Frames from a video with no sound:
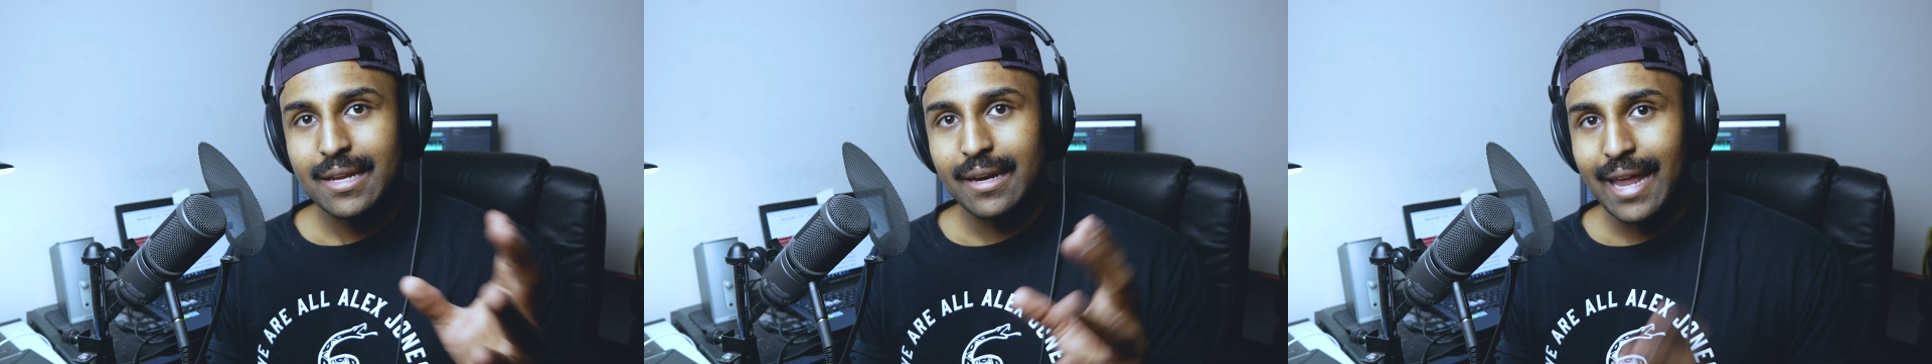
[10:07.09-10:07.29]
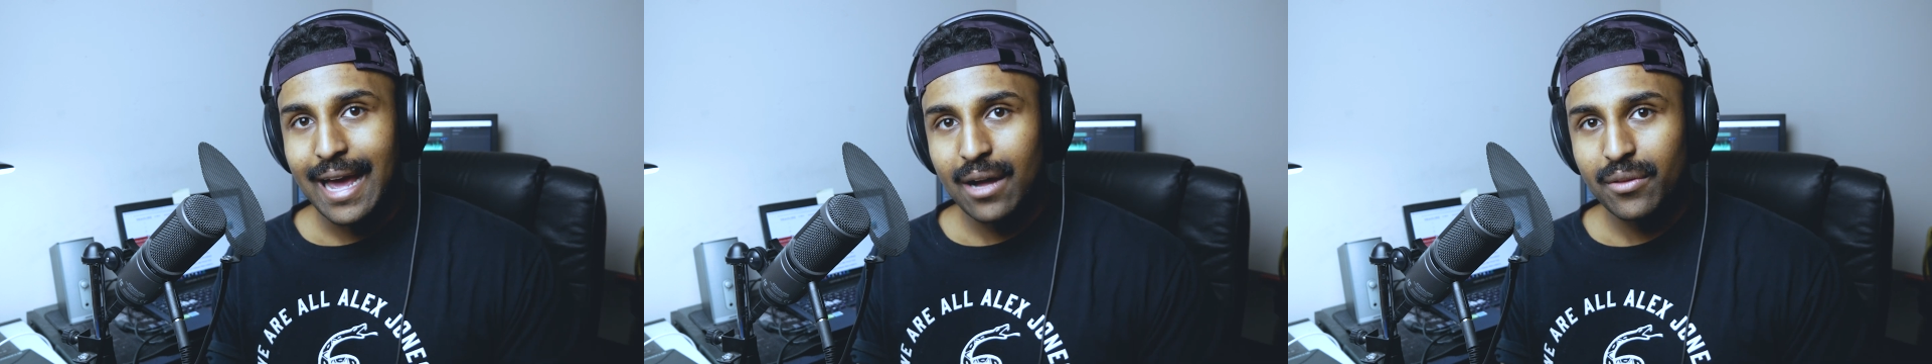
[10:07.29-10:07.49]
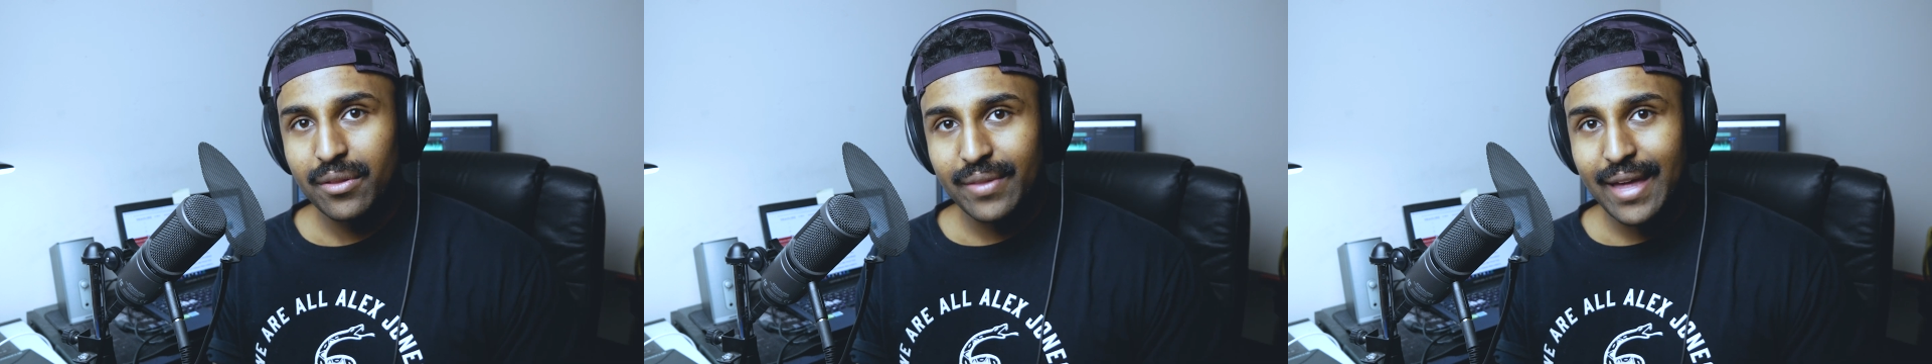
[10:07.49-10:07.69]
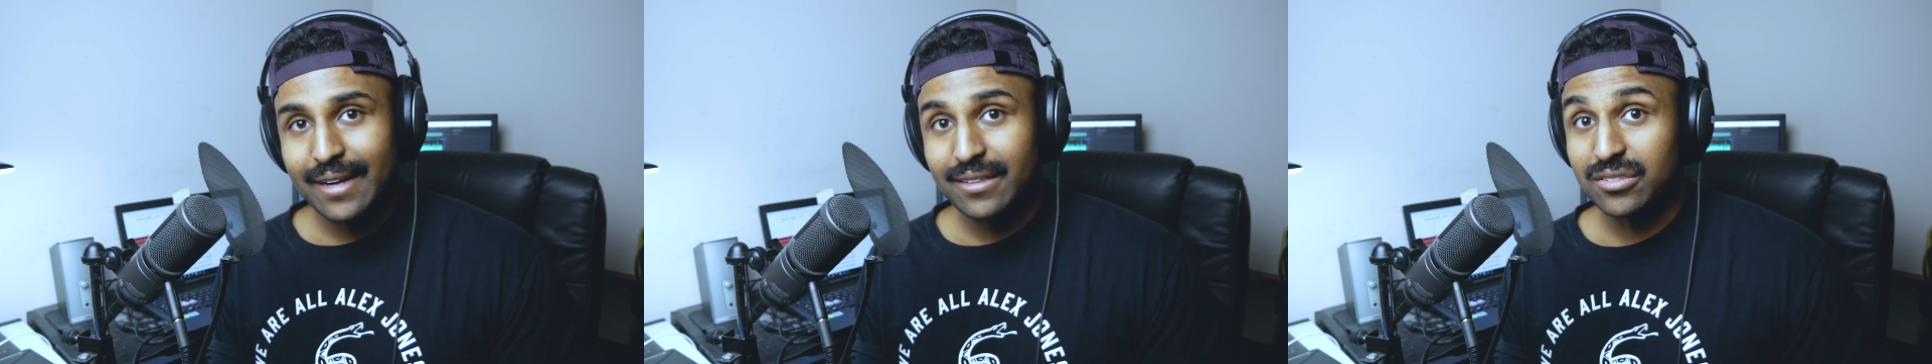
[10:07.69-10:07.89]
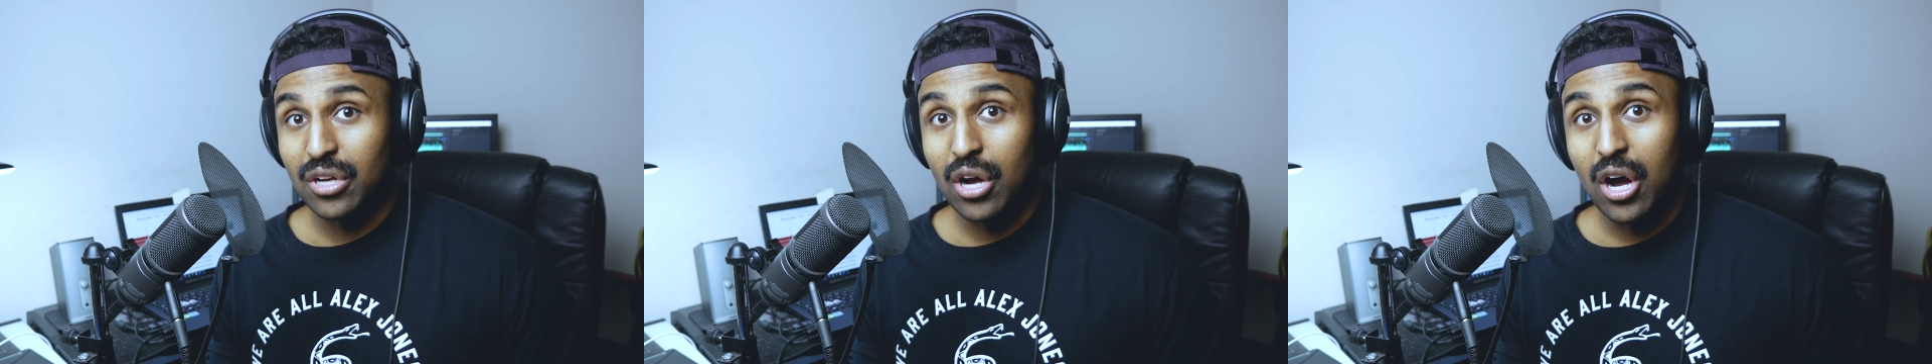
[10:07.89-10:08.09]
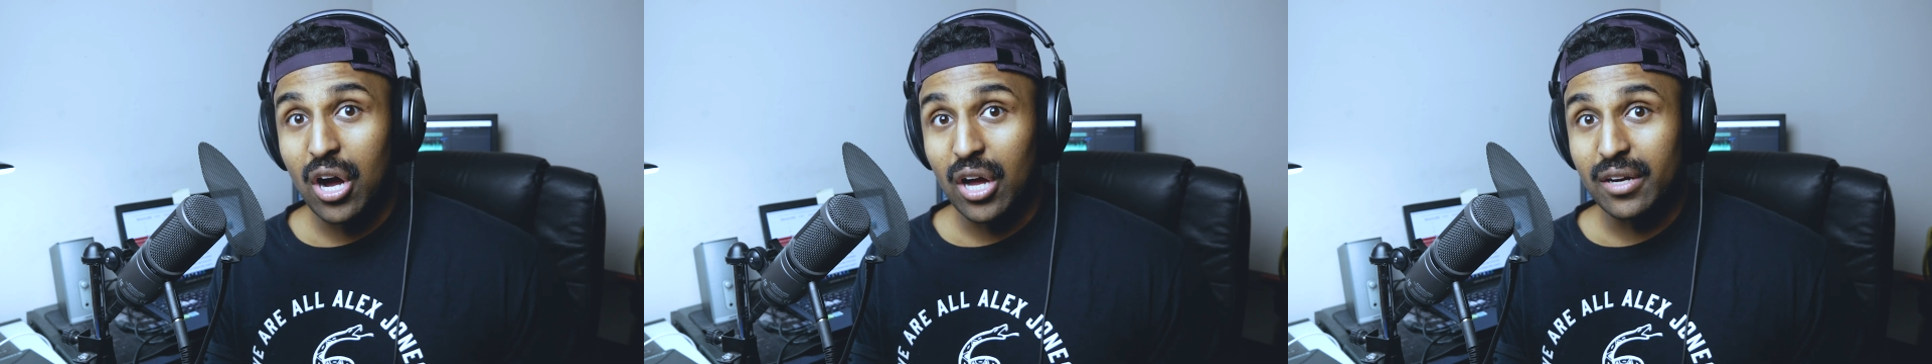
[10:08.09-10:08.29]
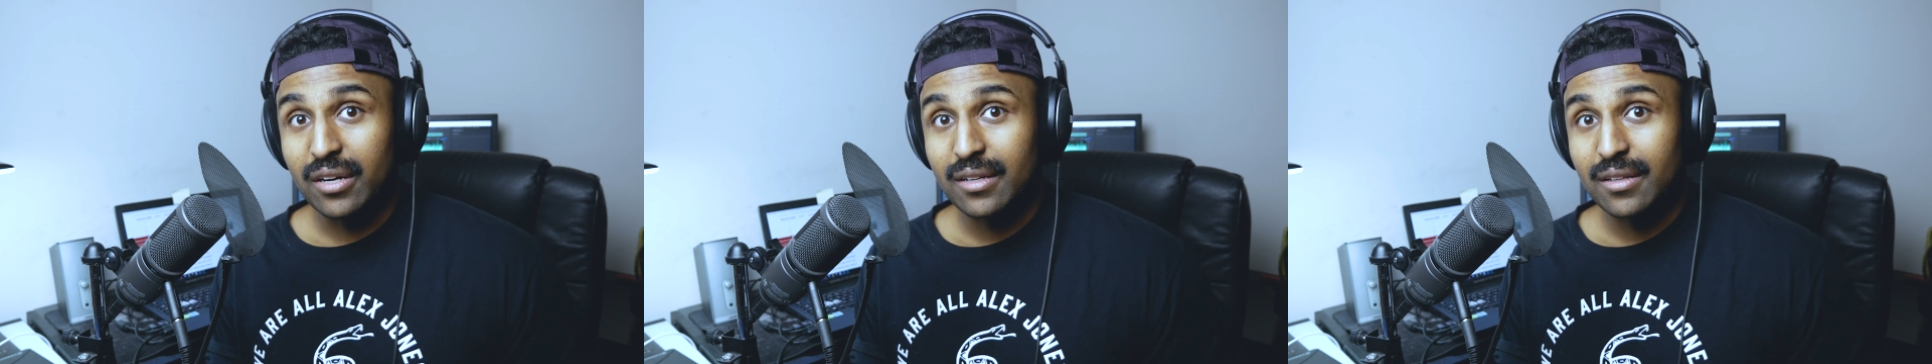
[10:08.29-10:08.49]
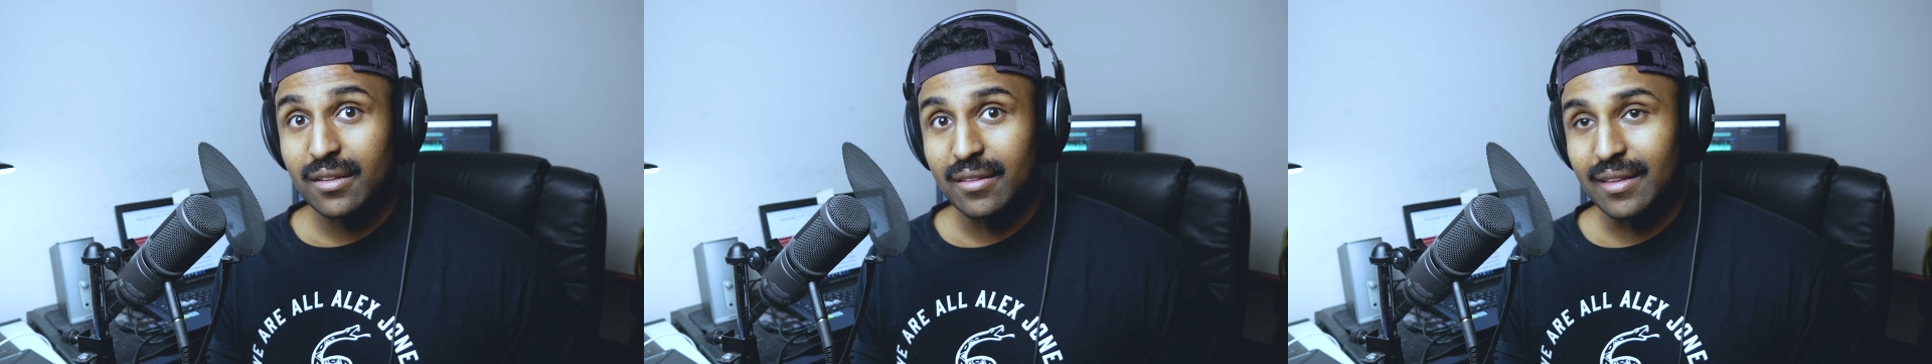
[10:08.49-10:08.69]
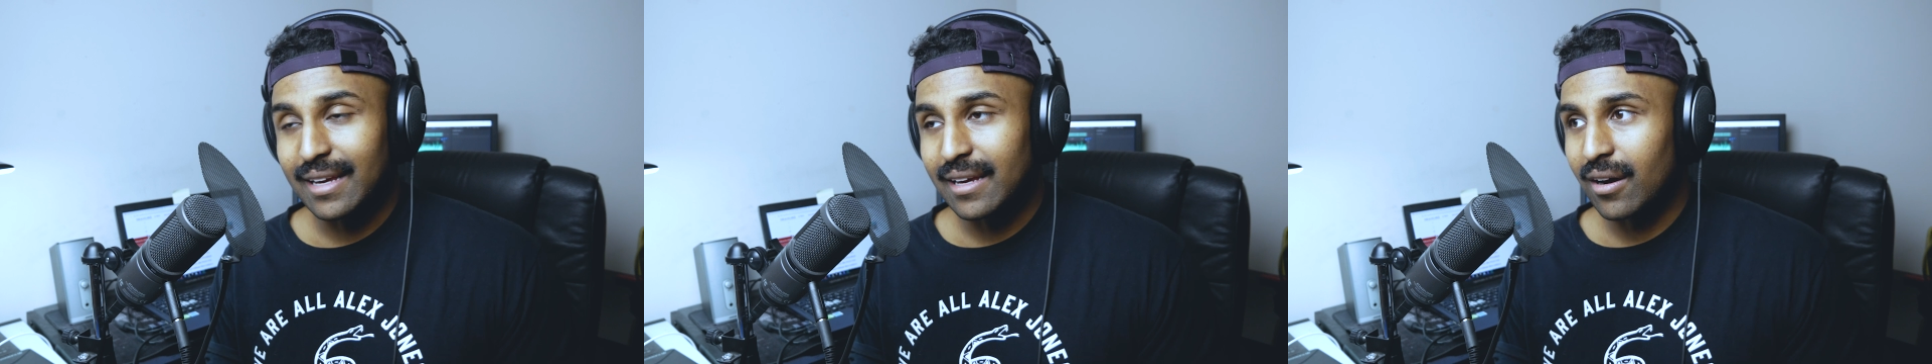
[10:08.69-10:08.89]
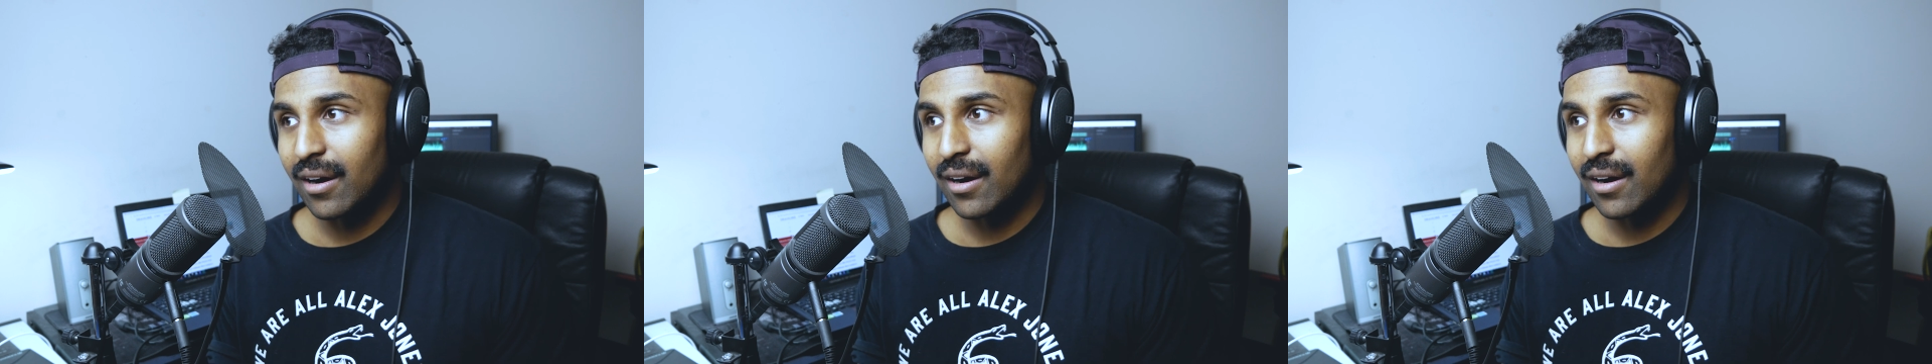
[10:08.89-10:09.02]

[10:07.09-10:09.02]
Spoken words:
Now that that is gone, they